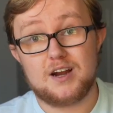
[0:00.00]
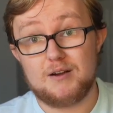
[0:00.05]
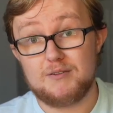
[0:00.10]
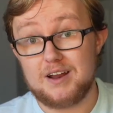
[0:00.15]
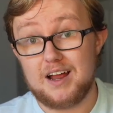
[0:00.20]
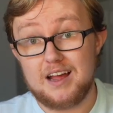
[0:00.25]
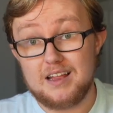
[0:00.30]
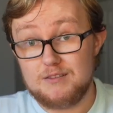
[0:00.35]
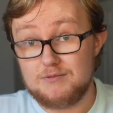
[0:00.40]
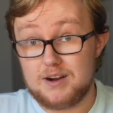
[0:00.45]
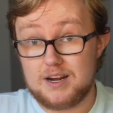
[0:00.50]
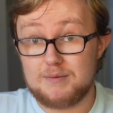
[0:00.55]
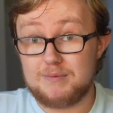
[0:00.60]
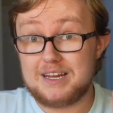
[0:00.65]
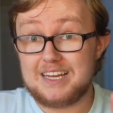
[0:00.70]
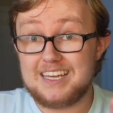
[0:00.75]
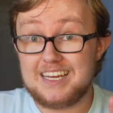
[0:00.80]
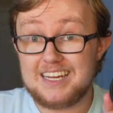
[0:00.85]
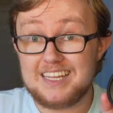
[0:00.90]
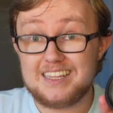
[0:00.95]
I would highly
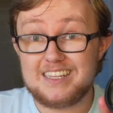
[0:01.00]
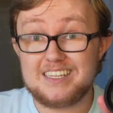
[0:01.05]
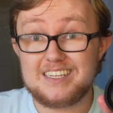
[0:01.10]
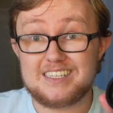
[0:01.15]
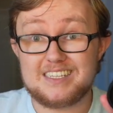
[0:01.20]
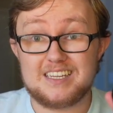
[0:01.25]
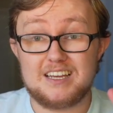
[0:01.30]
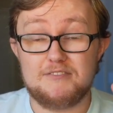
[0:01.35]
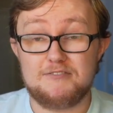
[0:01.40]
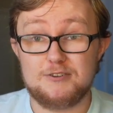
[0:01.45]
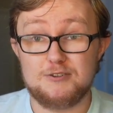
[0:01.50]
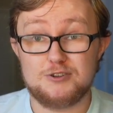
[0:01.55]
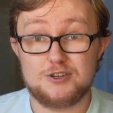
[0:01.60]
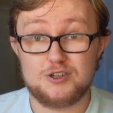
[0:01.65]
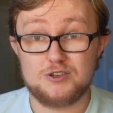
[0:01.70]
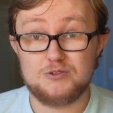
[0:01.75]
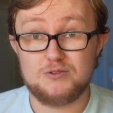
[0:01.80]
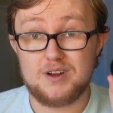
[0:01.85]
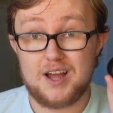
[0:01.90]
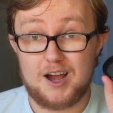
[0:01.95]
recommend getting this if you
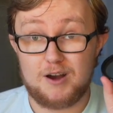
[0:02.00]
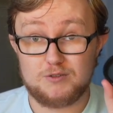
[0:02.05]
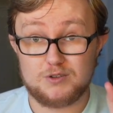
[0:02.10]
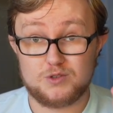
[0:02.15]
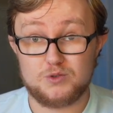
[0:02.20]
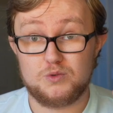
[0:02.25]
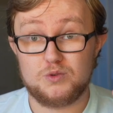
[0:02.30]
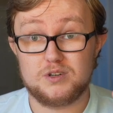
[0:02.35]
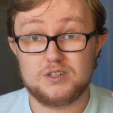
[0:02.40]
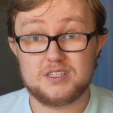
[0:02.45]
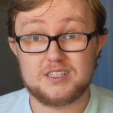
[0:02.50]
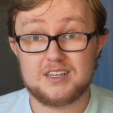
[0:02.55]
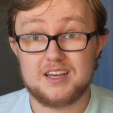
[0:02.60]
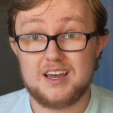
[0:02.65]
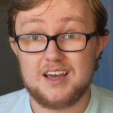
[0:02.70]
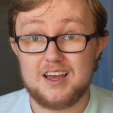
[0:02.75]
shoot outdoors.